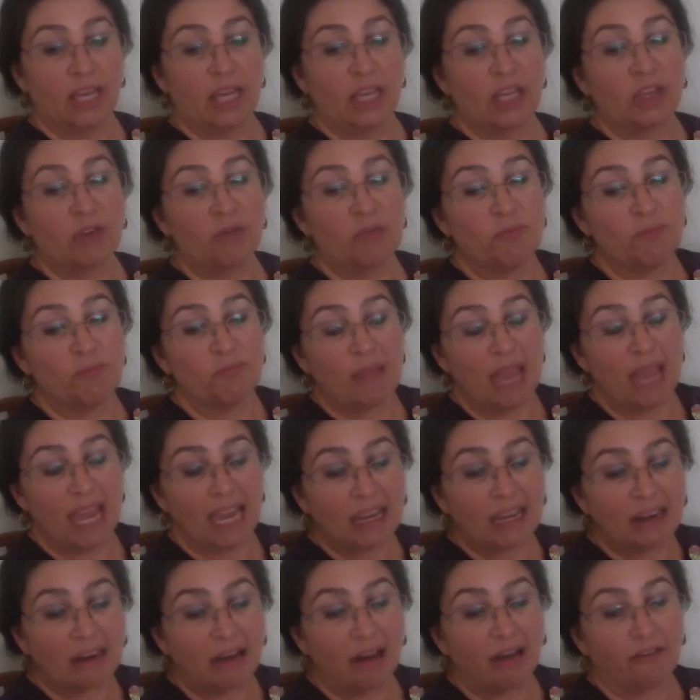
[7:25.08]
You
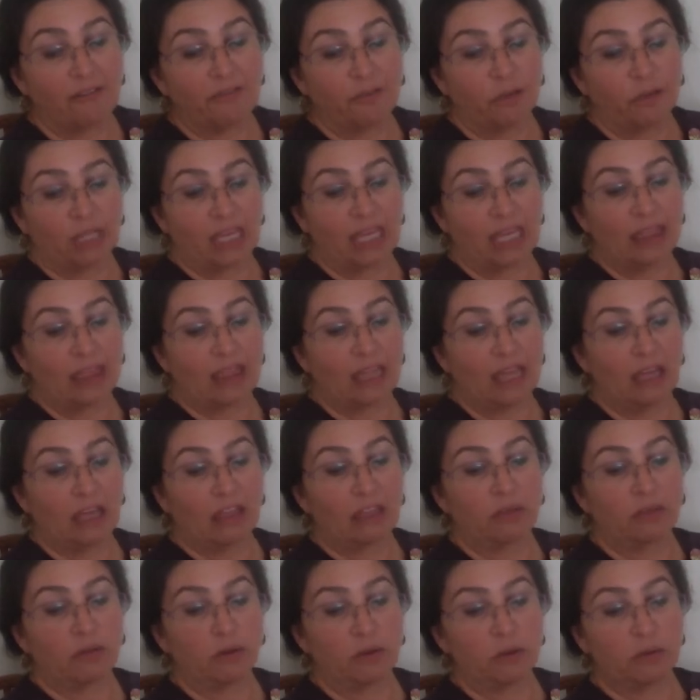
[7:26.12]
may not fully think
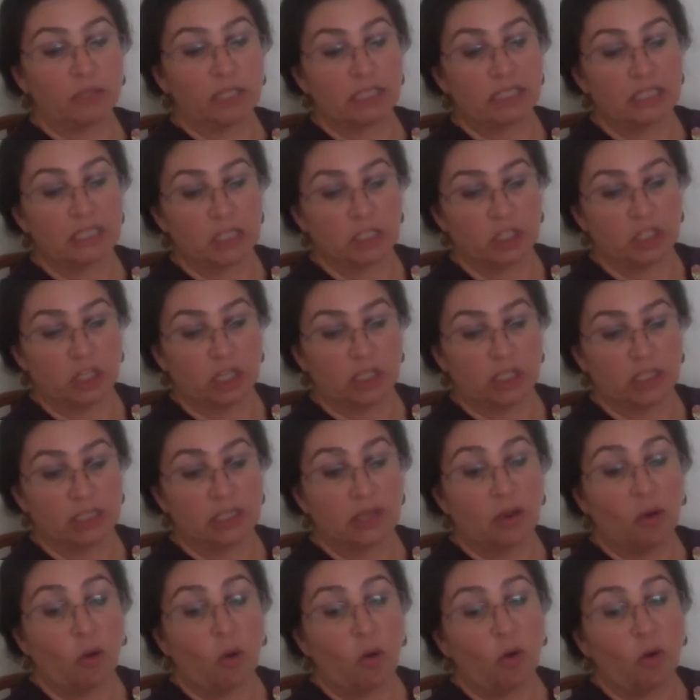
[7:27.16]
through decisions,